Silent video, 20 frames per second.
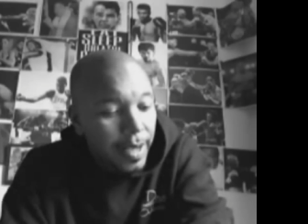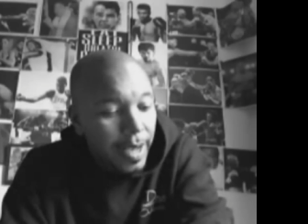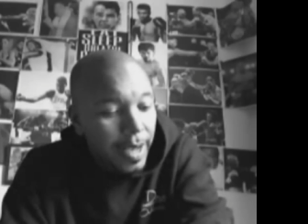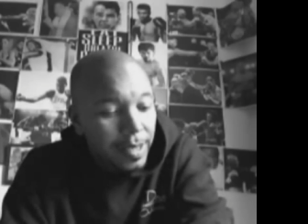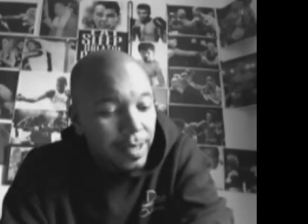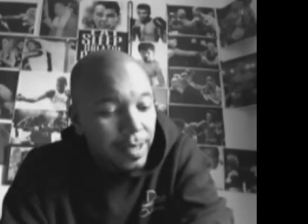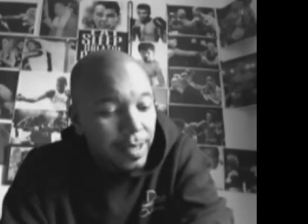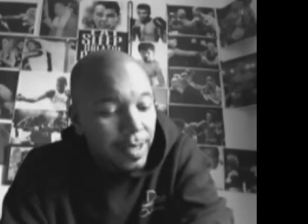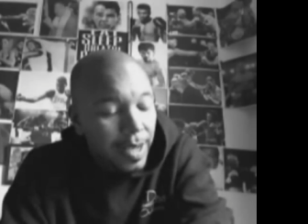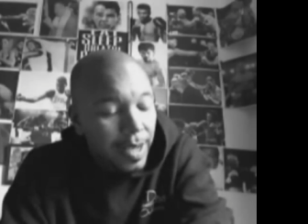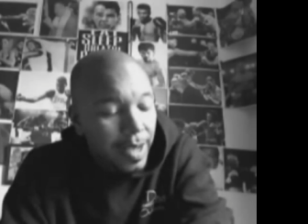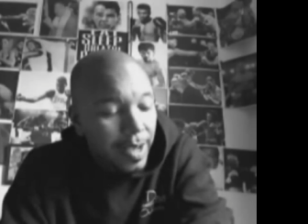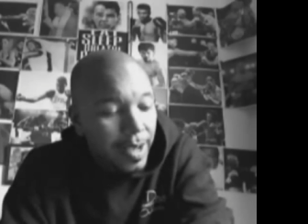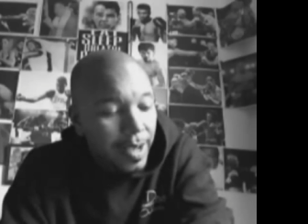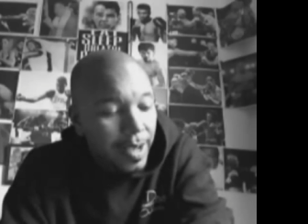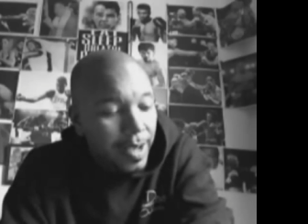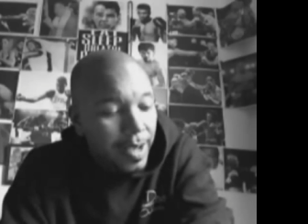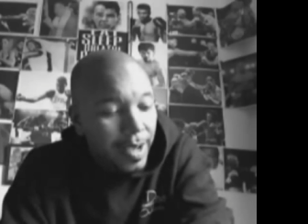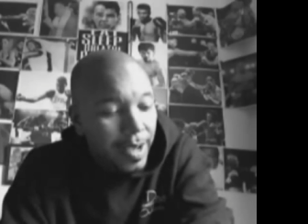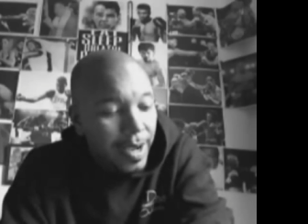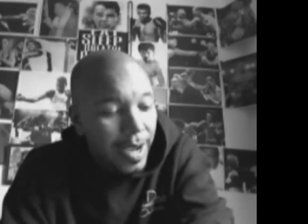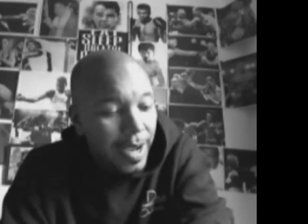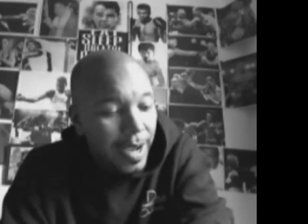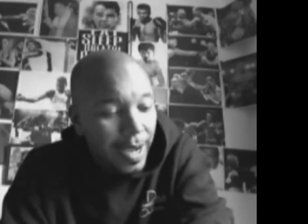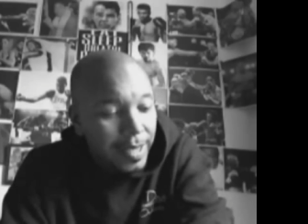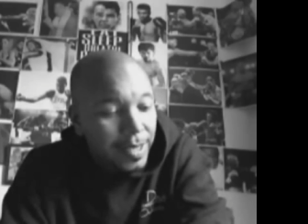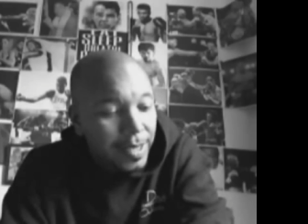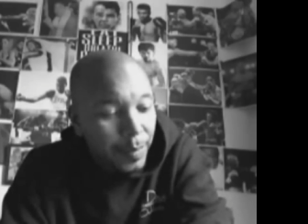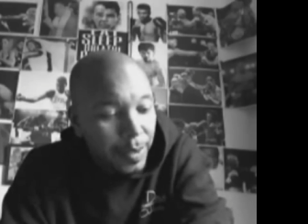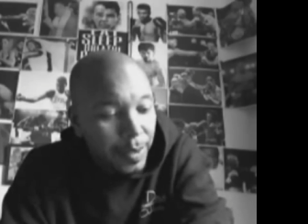has
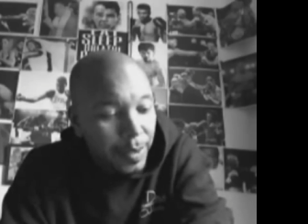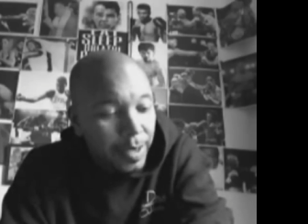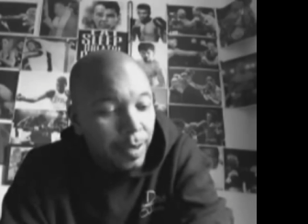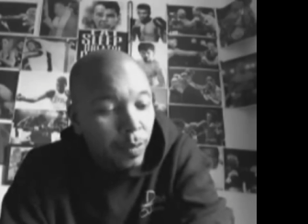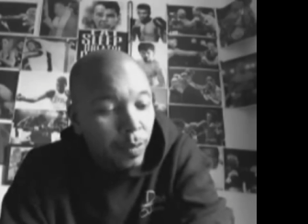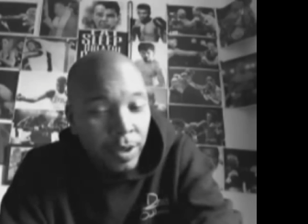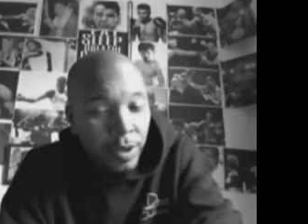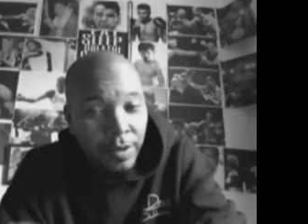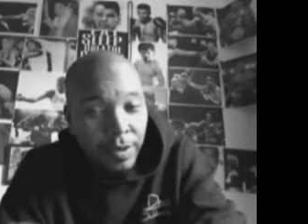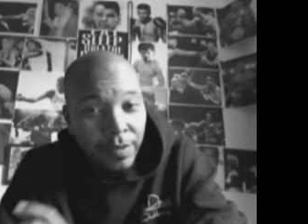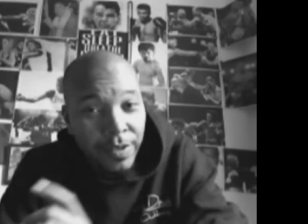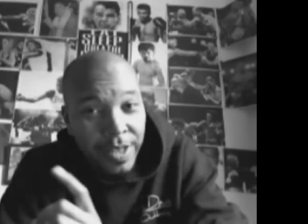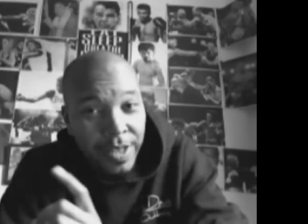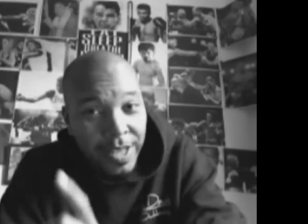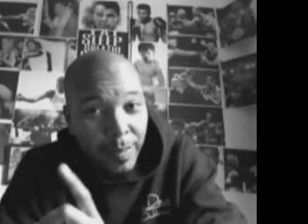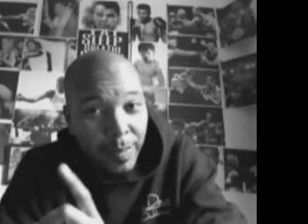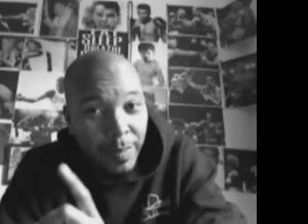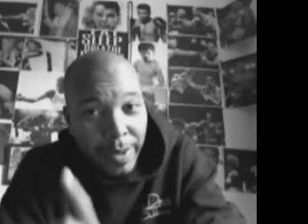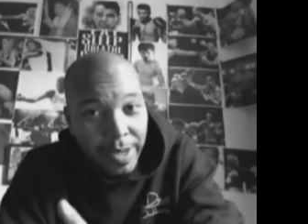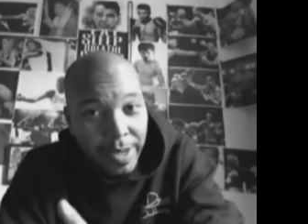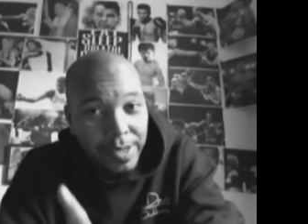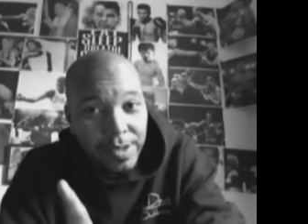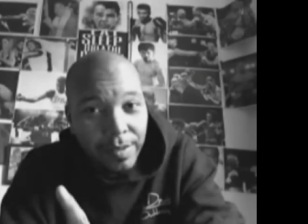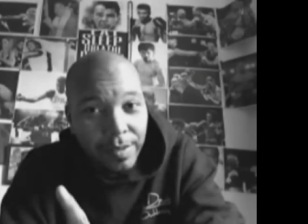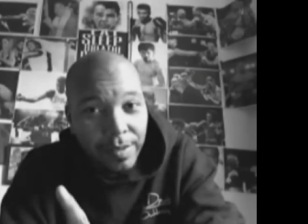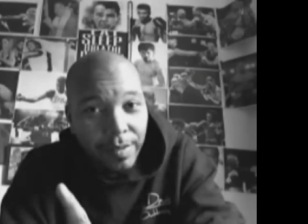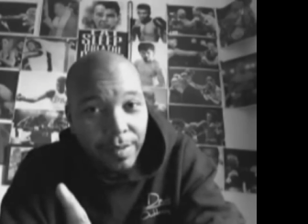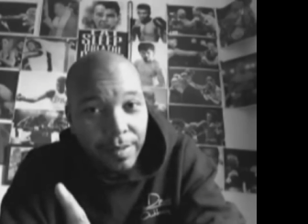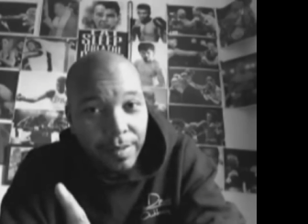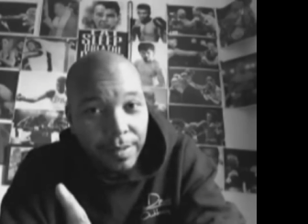got to be one of the best
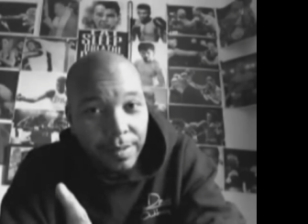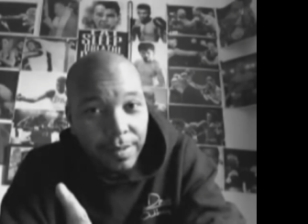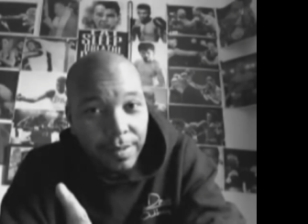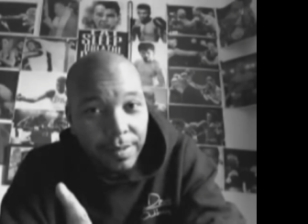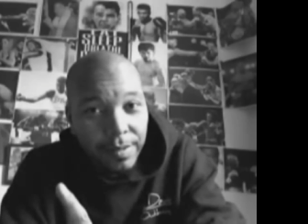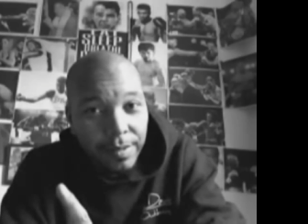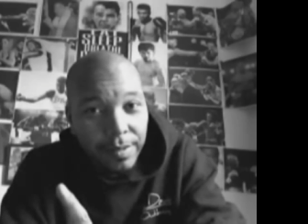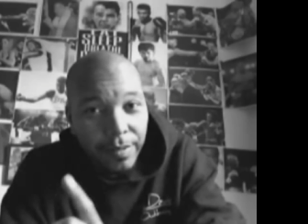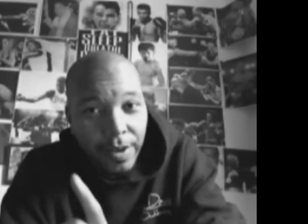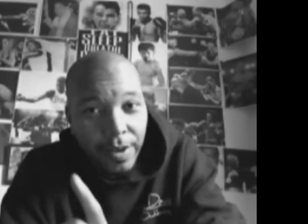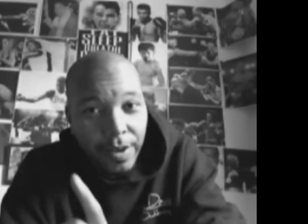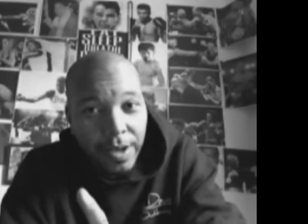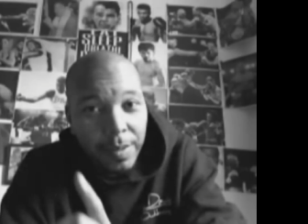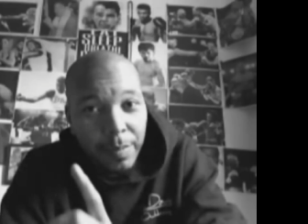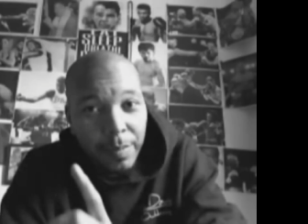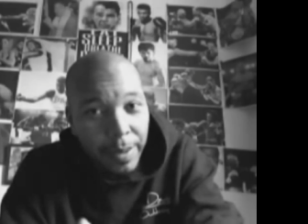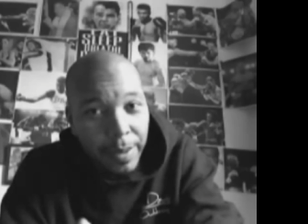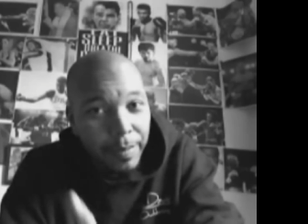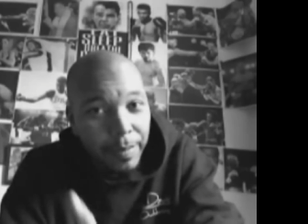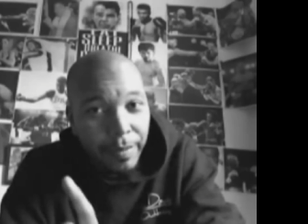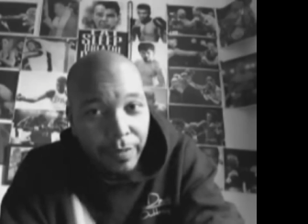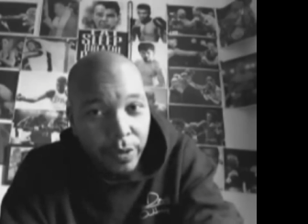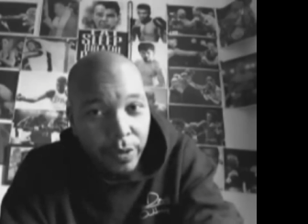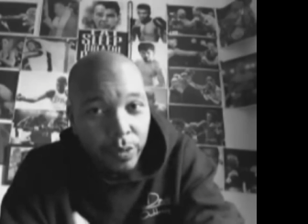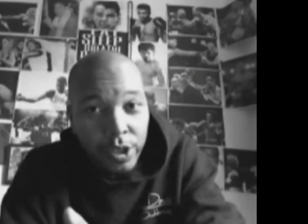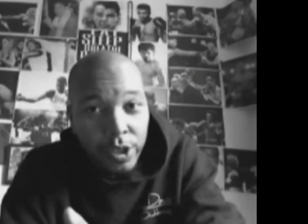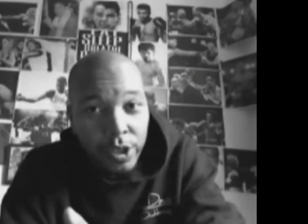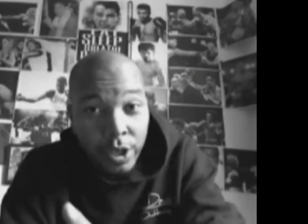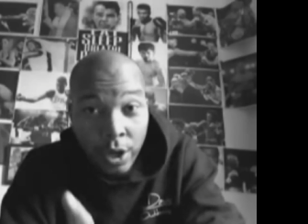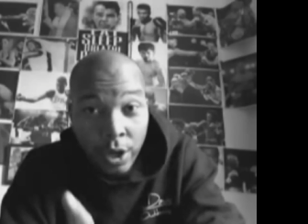fucking
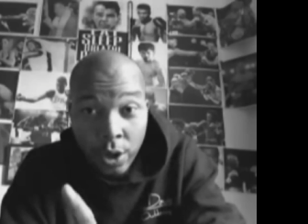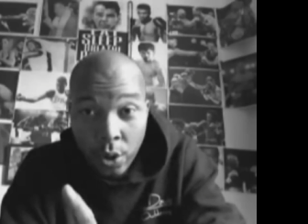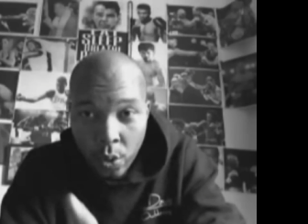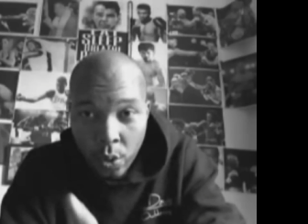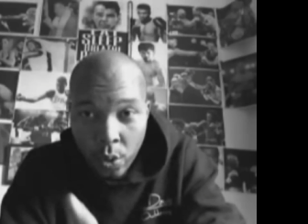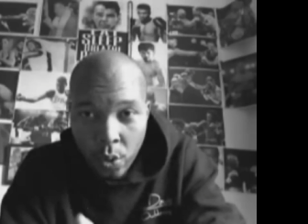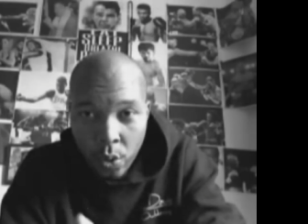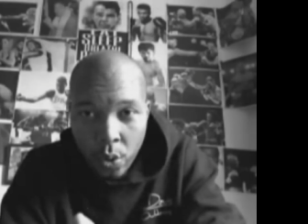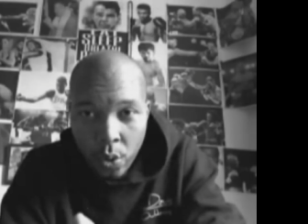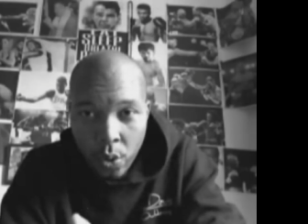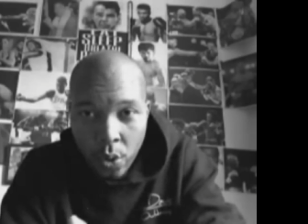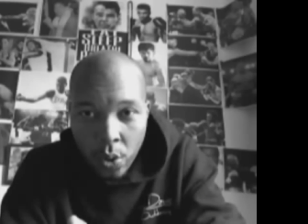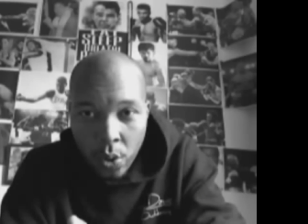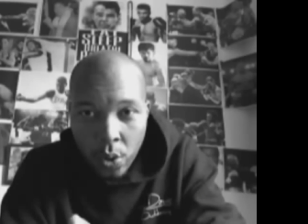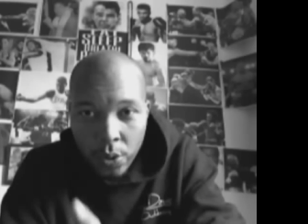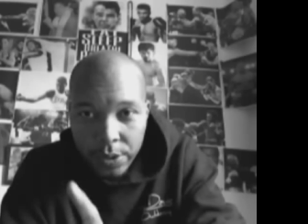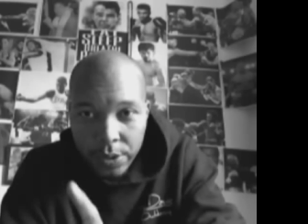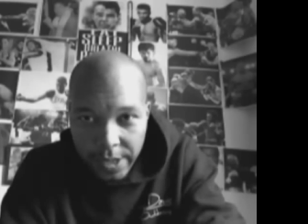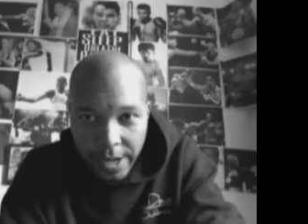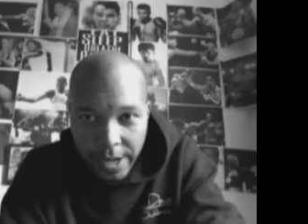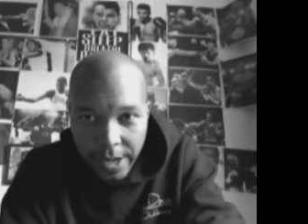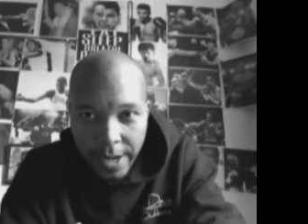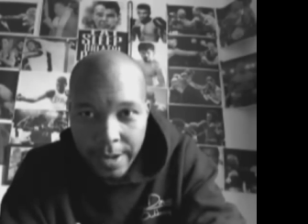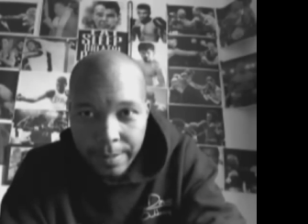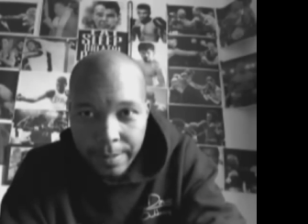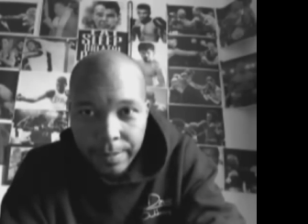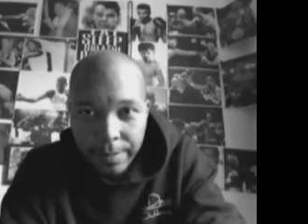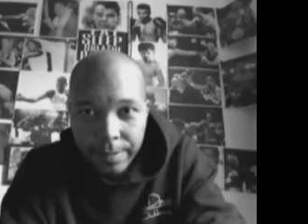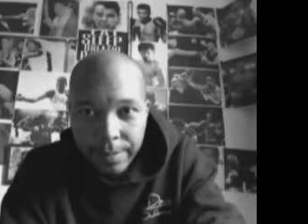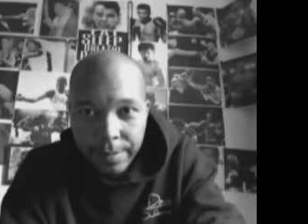pay-per-views in a long time.